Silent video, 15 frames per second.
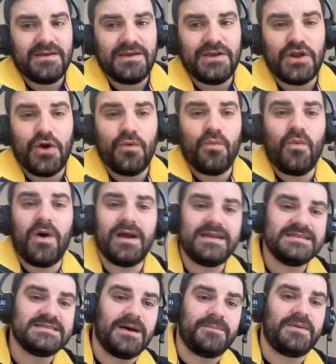You know, one
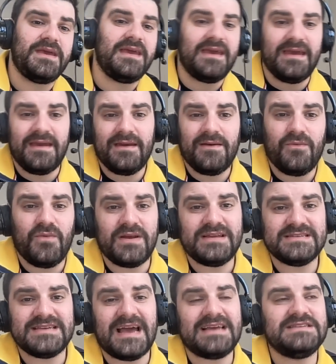is up here when
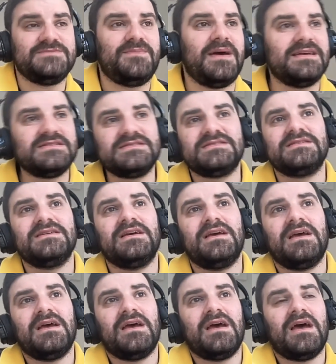he's at his best
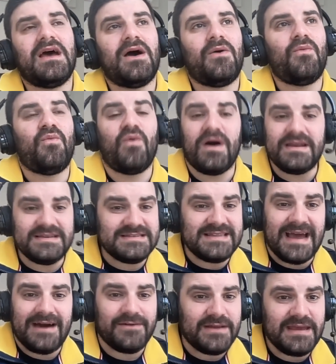one is
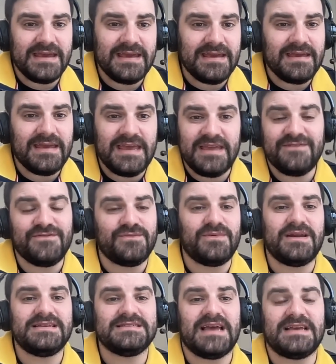down here even
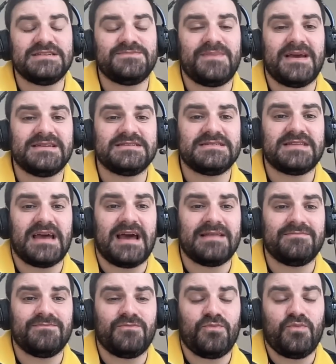when he's at his best.
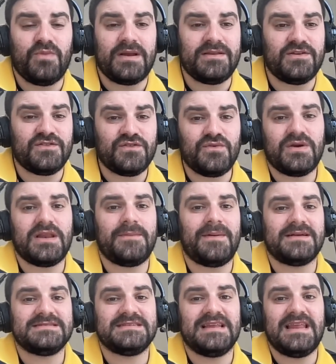And when you're talking
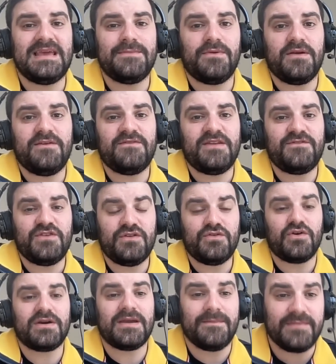about Saliba, even if you
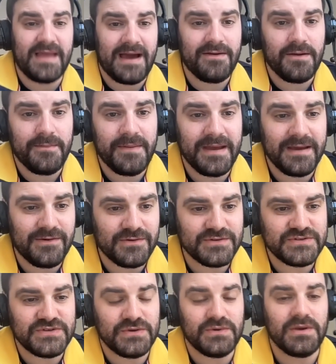knock him down a peg or
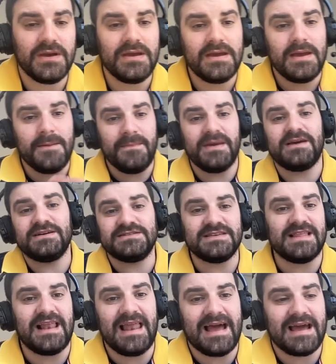two because of
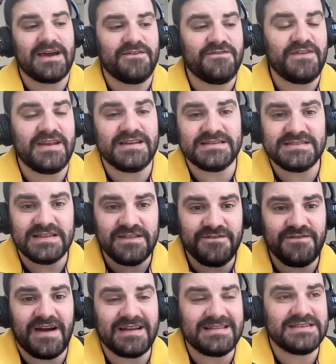the lack of fitness and the
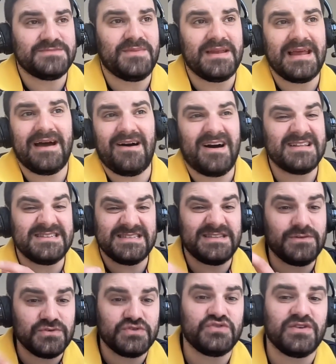fact he's been out, I'd
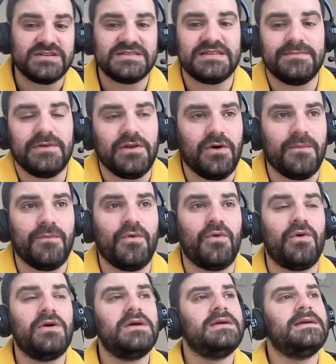still trust him a lot
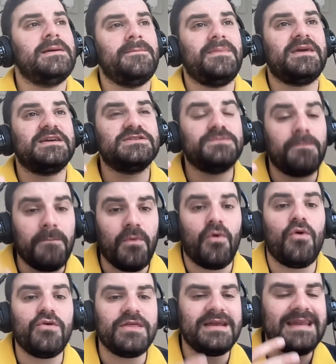more because
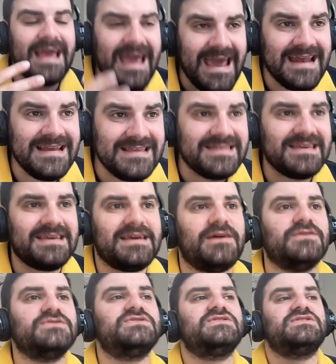more than anything
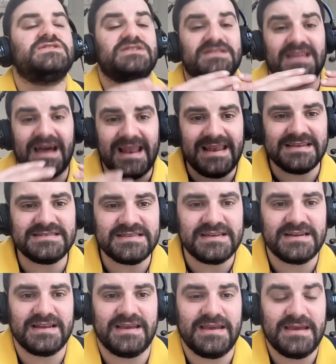else,
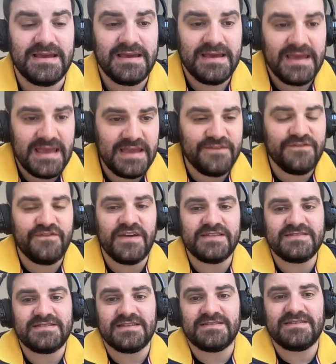stylistically, he
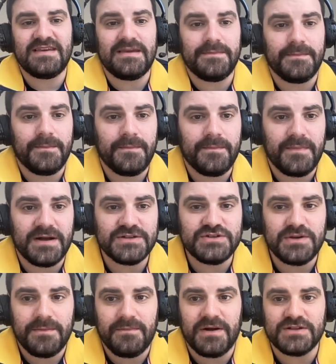fits the team much,
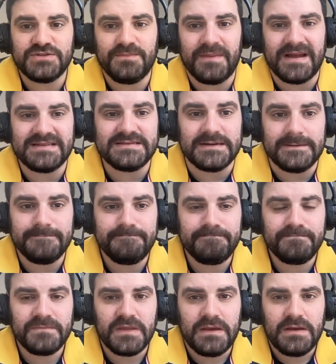much better.
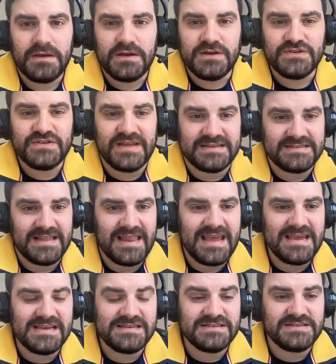So that's the
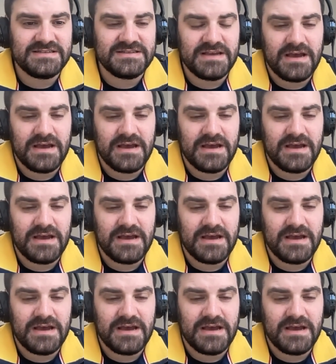latest.